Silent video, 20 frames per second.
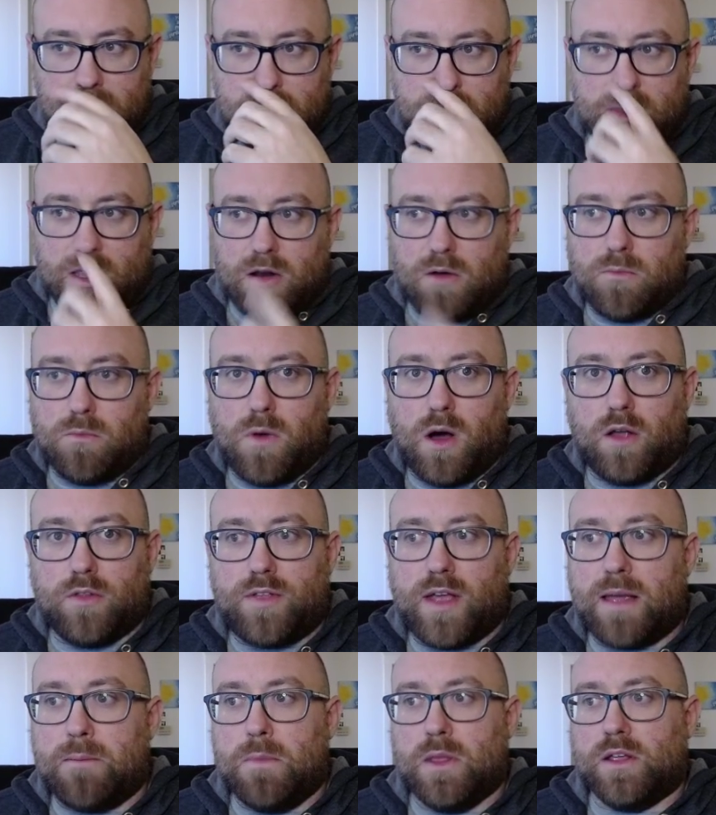
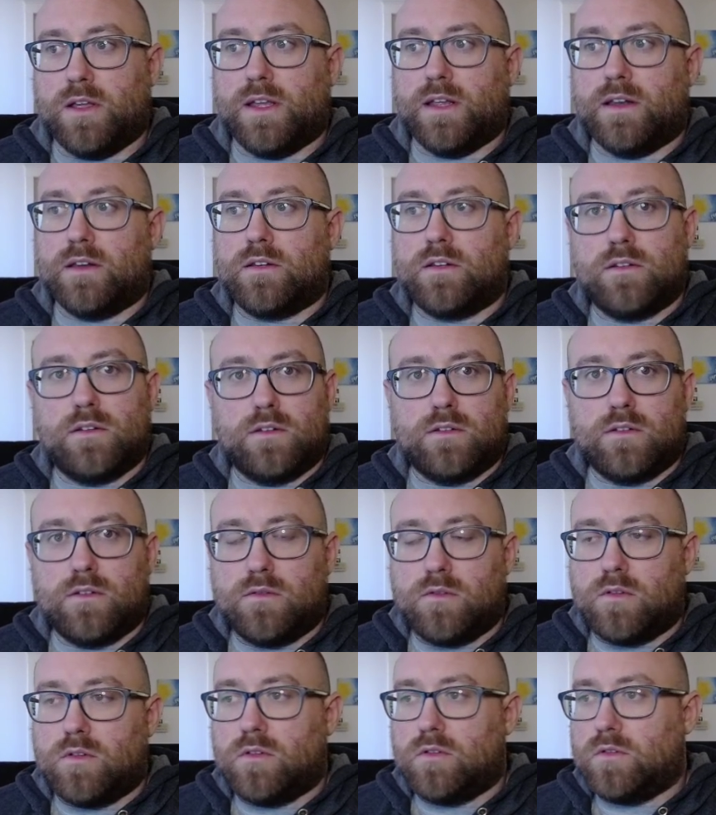multi-million
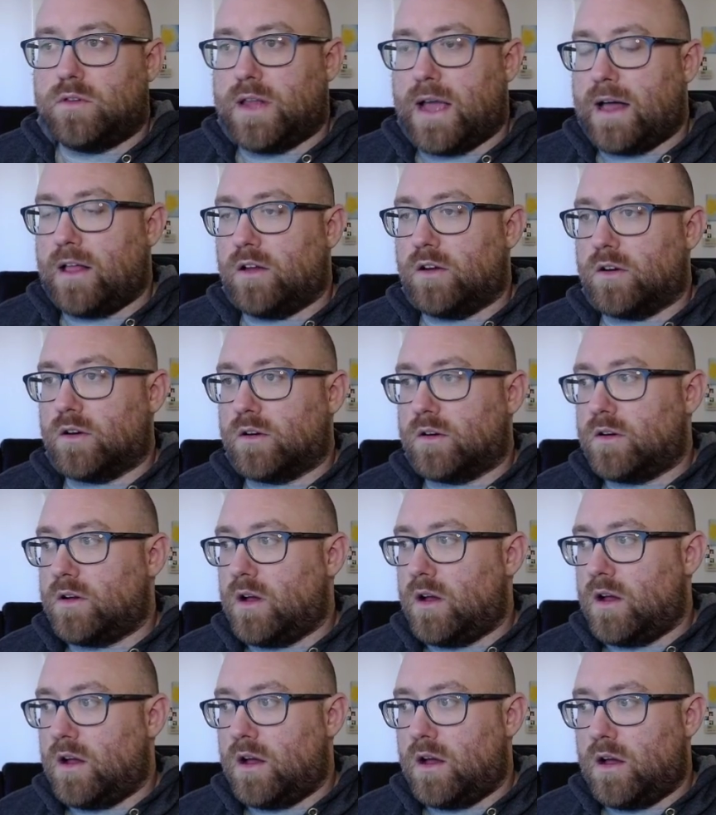
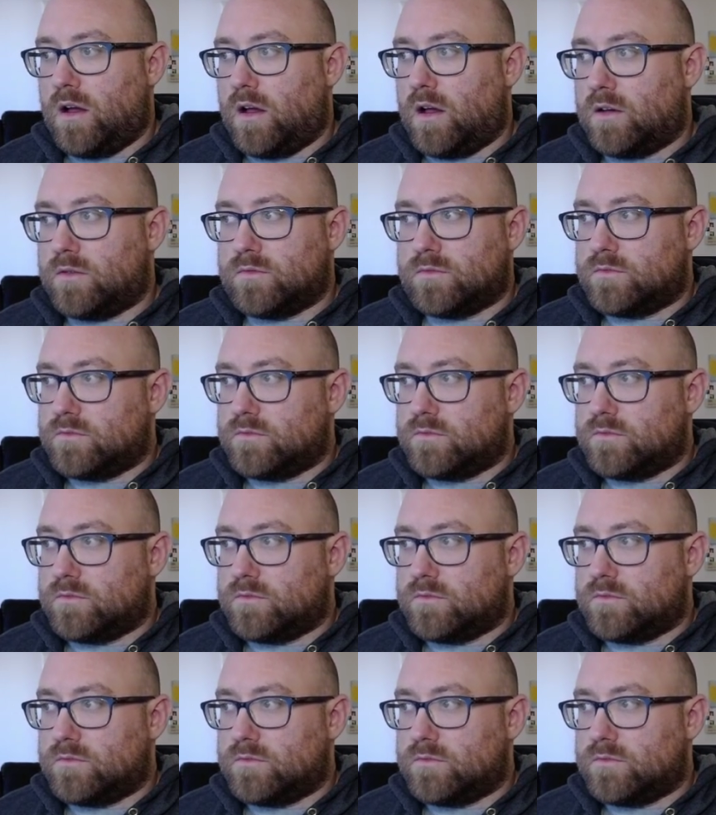dollar